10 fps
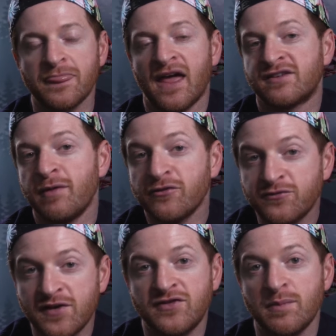it's about
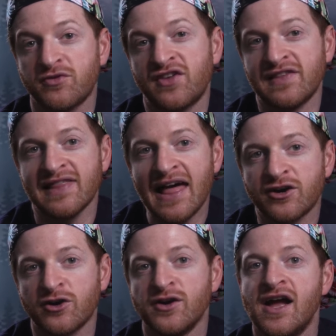50%
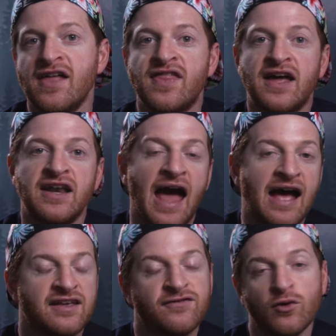lighter than
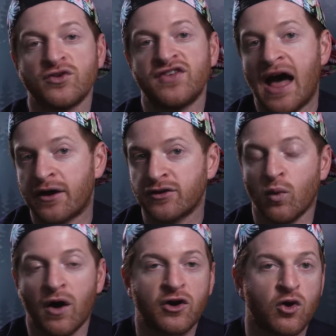if it was out of the
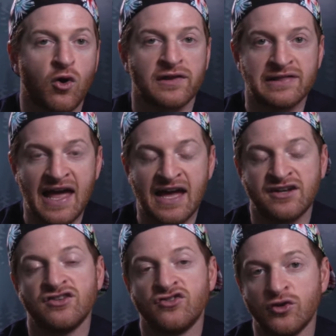water or on
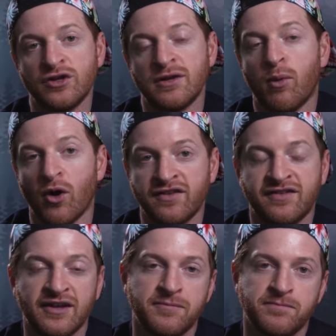land due to the
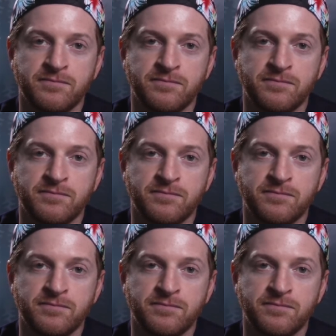buoyancy.